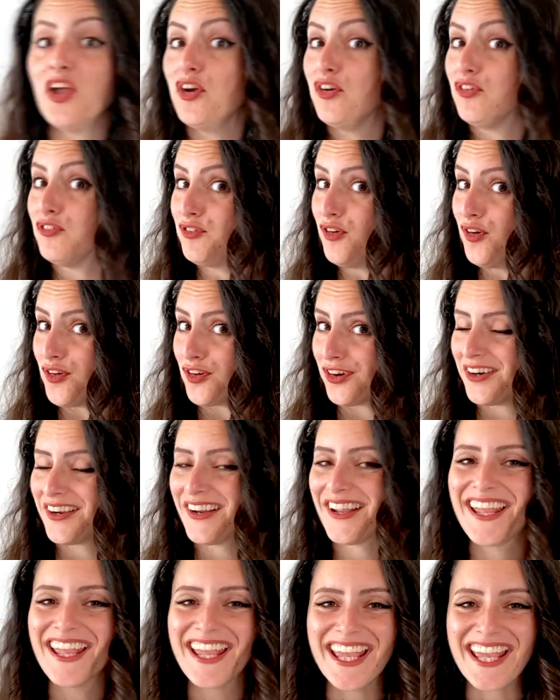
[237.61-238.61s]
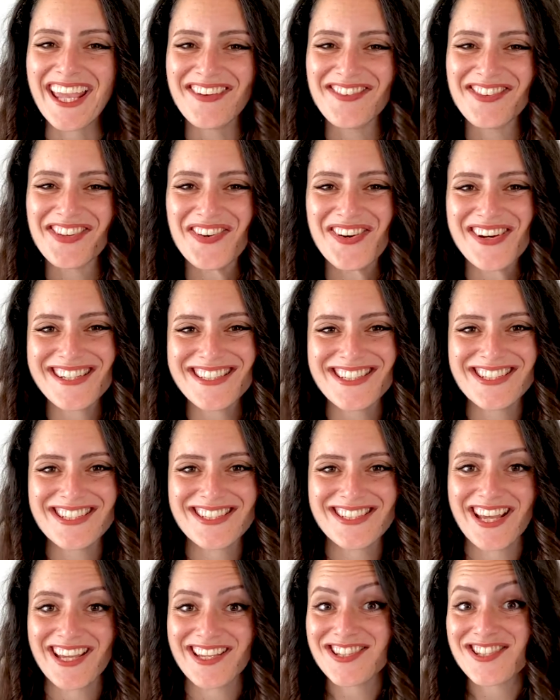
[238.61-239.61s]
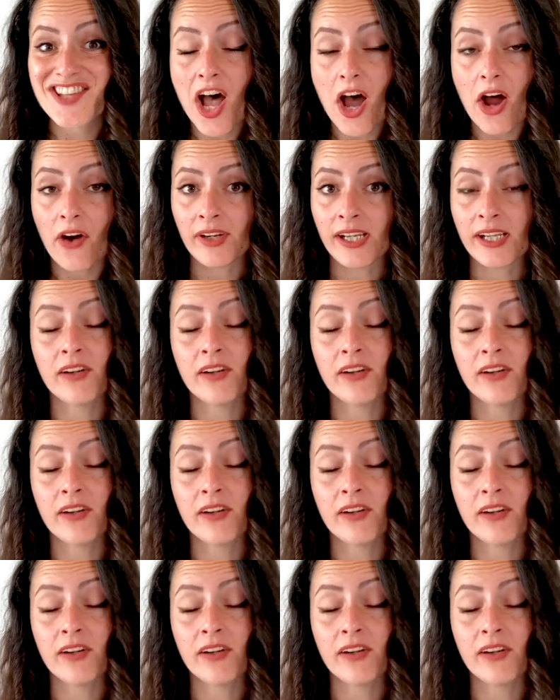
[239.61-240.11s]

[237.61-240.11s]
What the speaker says: 4. If you want to say sorry and